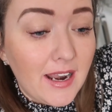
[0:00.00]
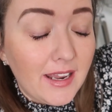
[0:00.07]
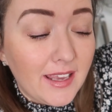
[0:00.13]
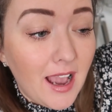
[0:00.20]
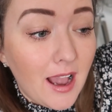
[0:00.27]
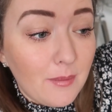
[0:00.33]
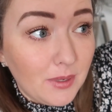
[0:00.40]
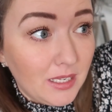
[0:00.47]
And I
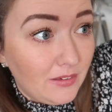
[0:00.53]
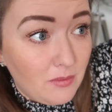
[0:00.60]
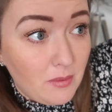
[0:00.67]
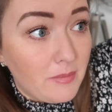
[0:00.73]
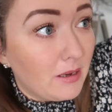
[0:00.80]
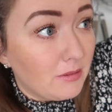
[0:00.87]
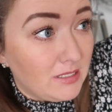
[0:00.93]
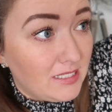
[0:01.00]
can't believe I'm
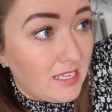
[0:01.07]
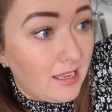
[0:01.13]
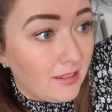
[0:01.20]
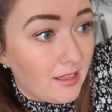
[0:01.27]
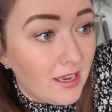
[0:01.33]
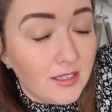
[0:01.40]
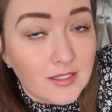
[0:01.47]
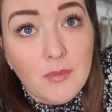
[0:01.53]
about to say
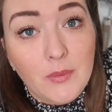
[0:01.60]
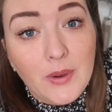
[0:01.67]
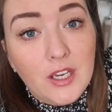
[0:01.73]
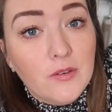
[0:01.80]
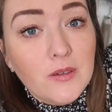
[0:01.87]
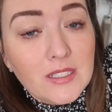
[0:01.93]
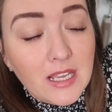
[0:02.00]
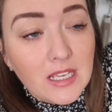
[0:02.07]
this, but when
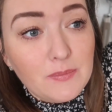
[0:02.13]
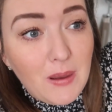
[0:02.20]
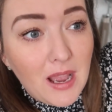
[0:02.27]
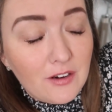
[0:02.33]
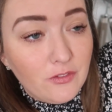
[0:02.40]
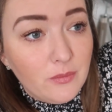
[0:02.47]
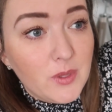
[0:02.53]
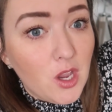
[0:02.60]
Chris gets
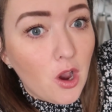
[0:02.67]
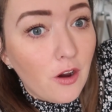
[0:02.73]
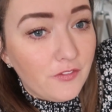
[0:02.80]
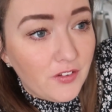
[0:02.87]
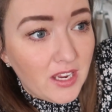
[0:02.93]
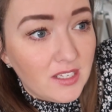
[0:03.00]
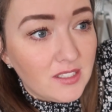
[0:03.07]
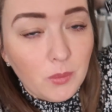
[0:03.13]
back from the
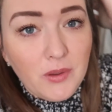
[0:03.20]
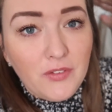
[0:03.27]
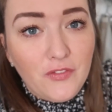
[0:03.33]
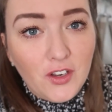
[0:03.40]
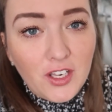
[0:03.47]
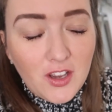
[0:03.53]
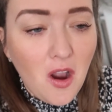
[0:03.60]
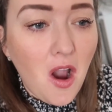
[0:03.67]
office, we'll be
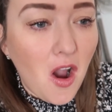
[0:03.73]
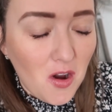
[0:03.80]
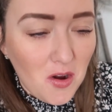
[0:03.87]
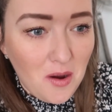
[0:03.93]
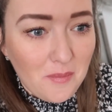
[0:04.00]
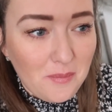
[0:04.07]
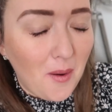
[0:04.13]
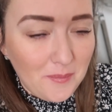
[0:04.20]
fully caught
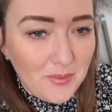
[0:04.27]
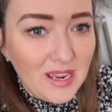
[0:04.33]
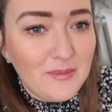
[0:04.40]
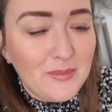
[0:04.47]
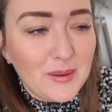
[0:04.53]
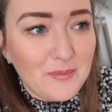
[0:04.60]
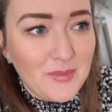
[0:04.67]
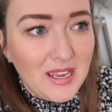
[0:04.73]
up on
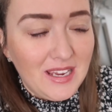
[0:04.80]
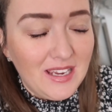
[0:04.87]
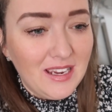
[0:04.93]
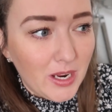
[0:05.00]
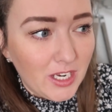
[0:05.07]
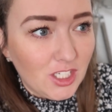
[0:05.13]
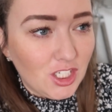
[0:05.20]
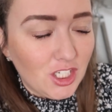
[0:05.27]
Baby and Me,
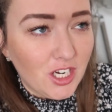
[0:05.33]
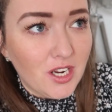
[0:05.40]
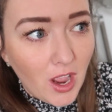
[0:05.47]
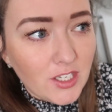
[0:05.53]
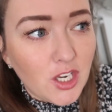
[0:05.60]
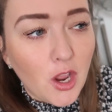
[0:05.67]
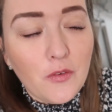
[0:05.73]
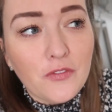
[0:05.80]
which
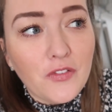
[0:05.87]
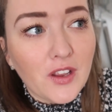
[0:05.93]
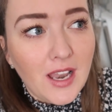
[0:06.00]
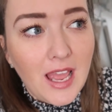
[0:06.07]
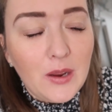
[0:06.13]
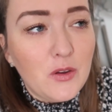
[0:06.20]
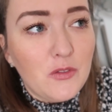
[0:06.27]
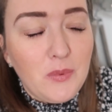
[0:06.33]
I don't feel
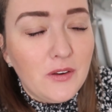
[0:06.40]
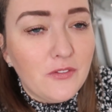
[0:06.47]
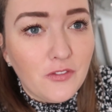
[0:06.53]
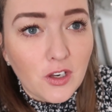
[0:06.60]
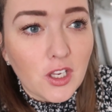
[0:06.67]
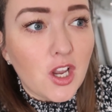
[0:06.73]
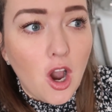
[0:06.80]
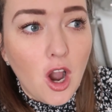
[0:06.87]
like we've been
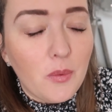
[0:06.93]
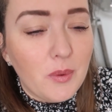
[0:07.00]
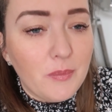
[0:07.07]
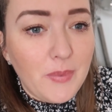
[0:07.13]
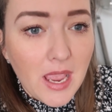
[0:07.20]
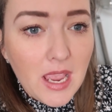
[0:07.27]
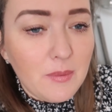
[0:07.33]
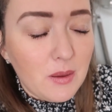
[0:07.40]
fully caught up on
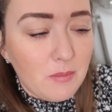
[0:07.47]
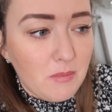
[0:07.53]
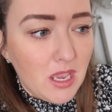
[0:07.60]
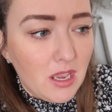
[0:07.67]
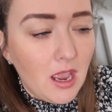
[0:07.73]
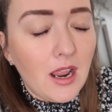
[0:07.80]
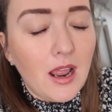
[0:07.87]
Baby and Me.